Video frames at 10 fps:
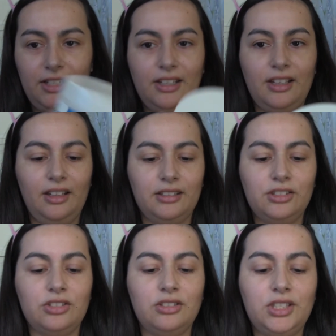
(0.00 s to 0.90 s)
and
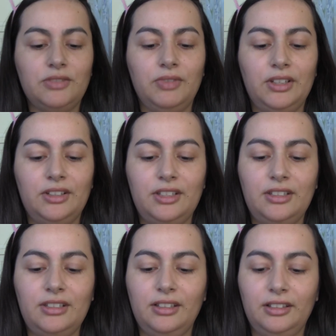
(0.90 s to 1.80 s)
just
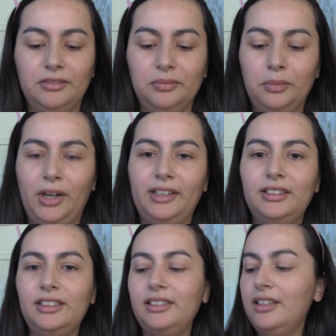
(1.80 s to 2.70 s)
very um,
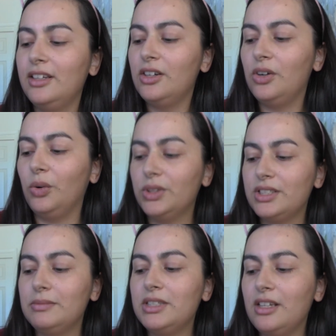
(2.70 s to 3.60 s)
brightening. Or
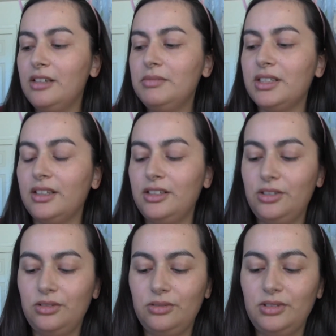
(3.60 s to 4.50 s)
sometimes I
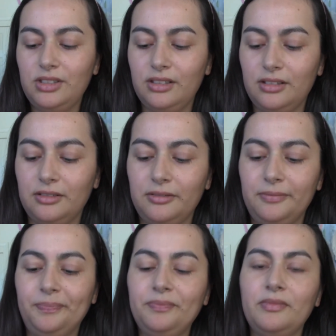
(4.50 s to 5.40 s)
use
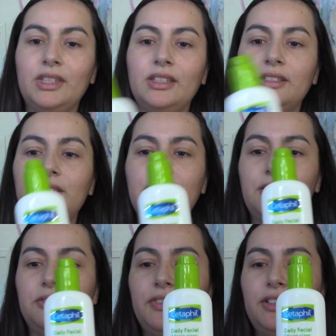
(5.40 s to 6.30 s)
um,
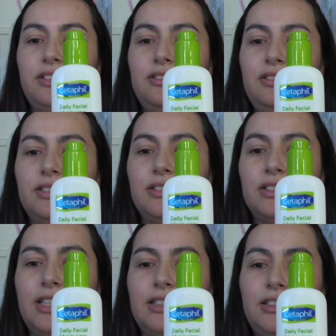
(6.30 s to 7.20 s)
Cetaphil
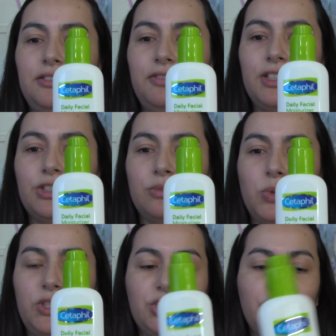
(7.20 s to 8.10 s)
Daily Facial
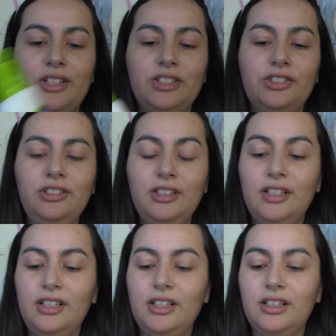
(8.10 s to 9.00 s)
Moisturizer.
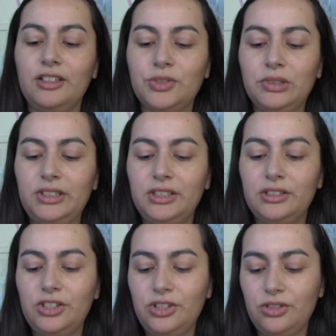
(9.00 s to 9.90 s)
It's really
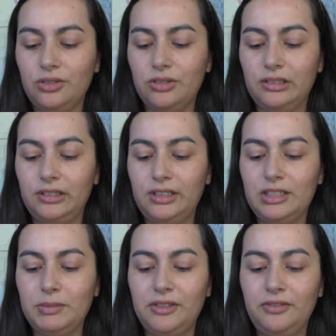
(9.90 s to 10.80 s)
good to it leaves
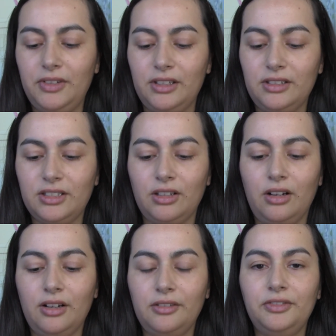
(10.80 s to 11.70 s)
my face
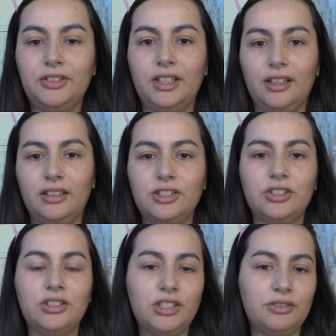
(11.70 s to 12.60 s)
soft and
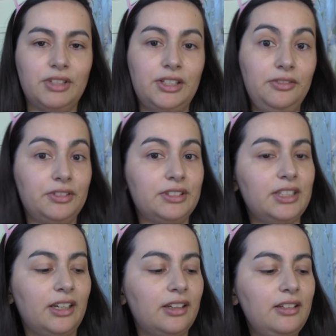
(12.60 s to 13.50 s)
just ready for the
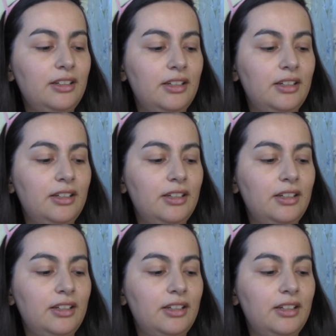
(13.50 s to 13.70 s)
day.